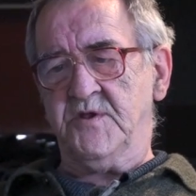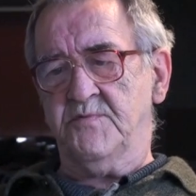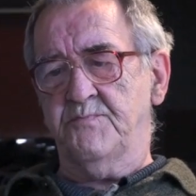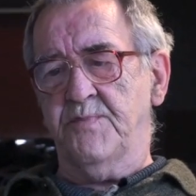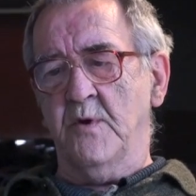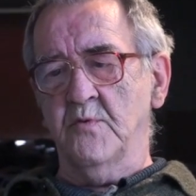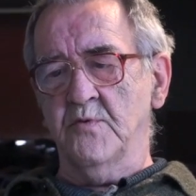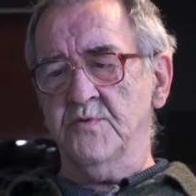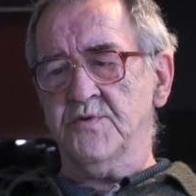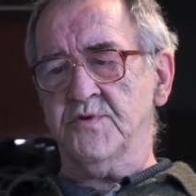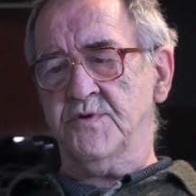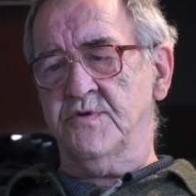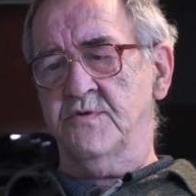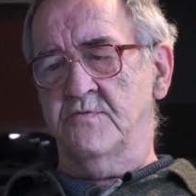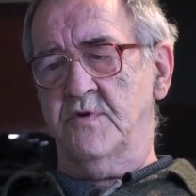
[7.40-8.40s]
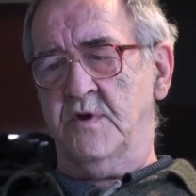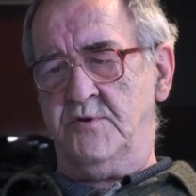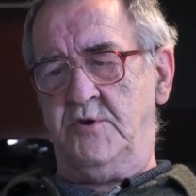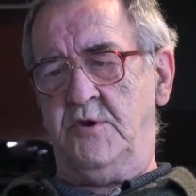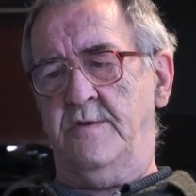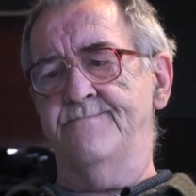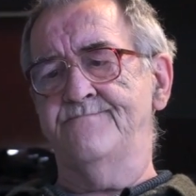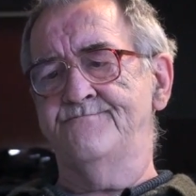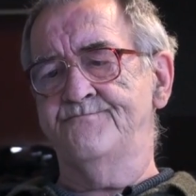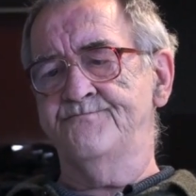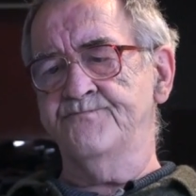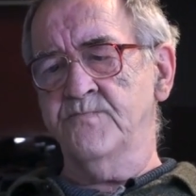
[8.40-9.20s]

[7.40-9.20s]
exposed to Russia